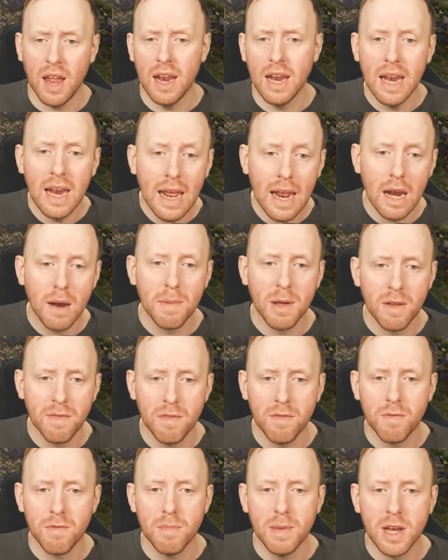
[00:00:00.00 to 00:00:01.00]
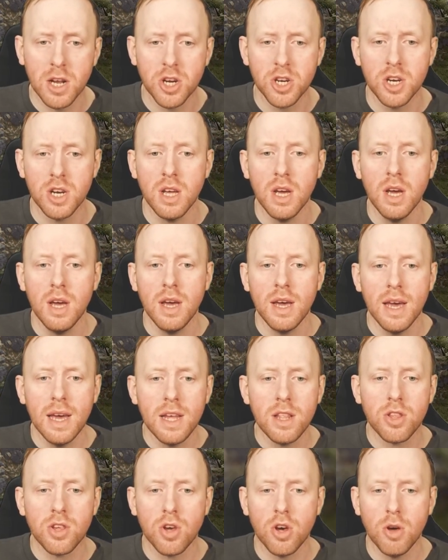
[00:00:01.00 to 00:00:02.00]
a little bit of information
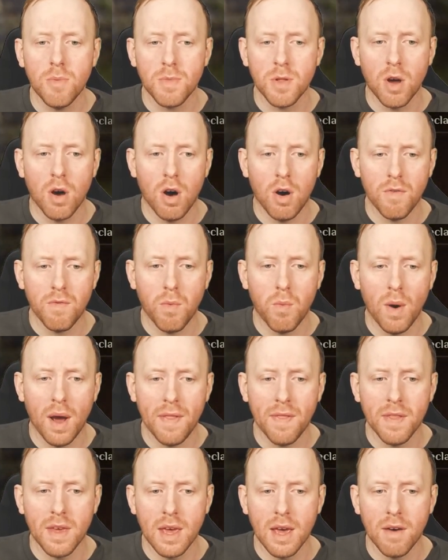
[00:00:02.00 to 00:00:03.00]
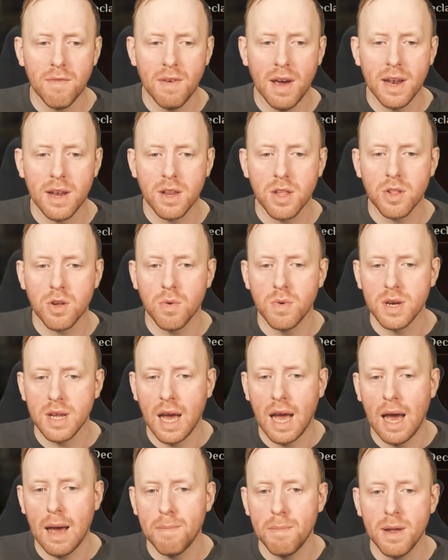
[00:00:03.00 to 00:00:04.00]
in terms of when the event is going to
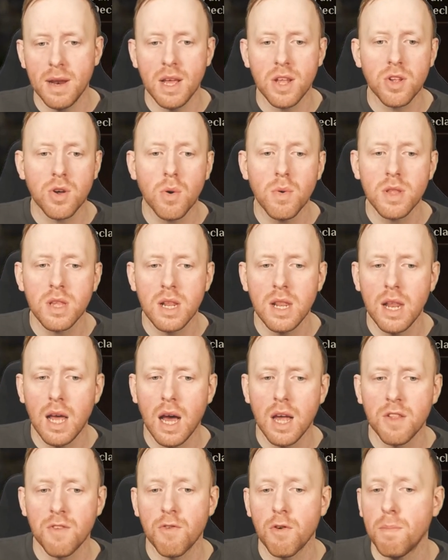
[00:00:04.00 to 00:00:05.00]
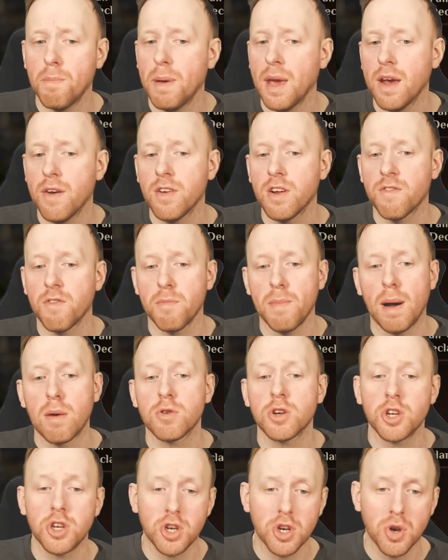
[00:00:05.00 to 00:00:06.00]
happen. It's going to last for a period of
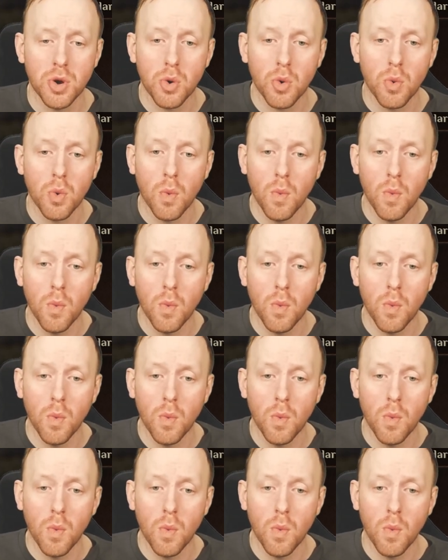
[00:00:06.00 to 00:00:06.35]
about two